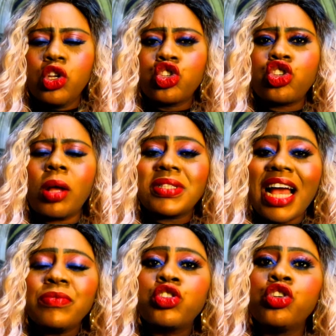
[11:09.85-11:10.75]

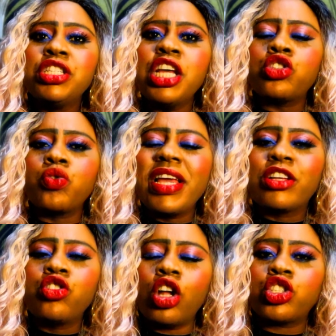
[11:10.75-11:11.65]
Sometimes you need to
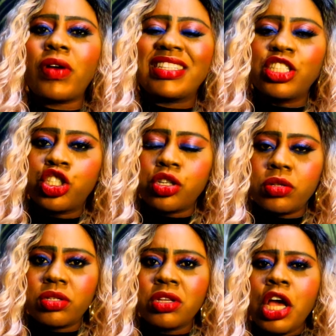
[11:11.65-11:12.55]
ignore
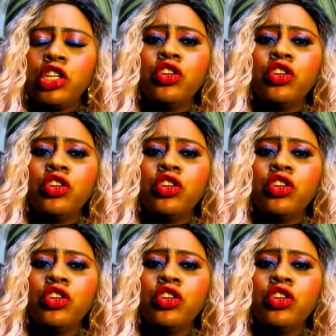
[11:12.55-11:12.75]
traditions.